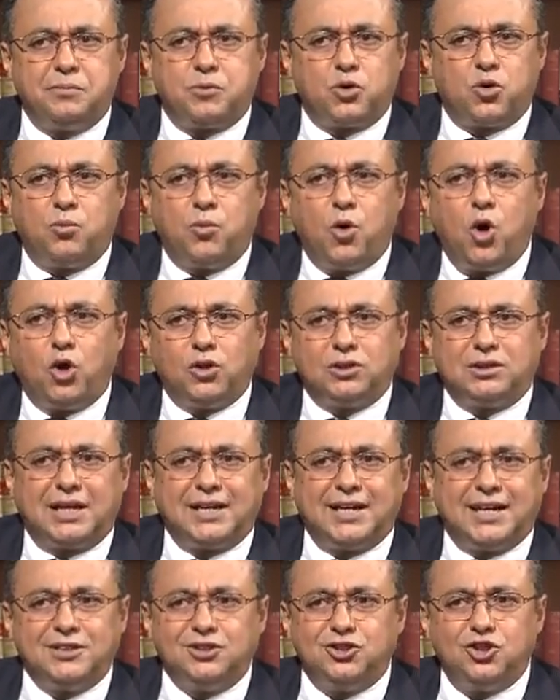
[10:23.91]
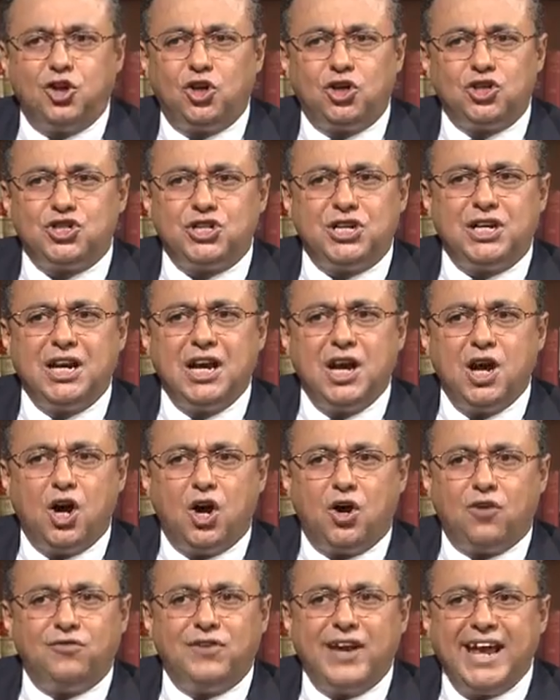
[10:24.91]
promote an ideology
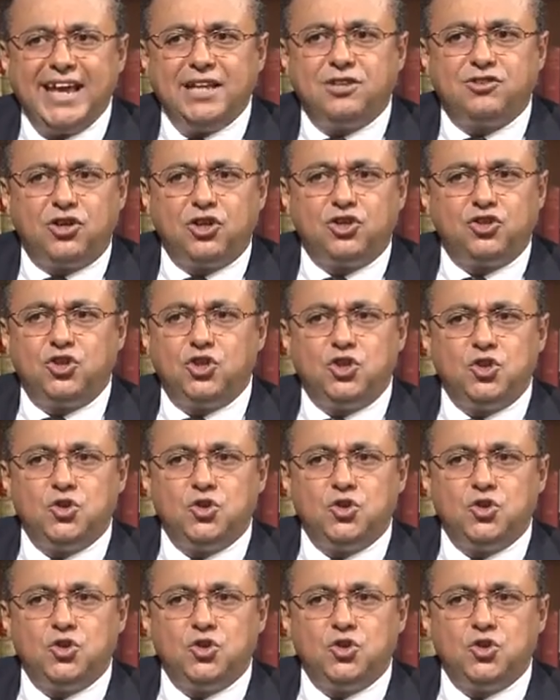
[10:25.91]
of hatred to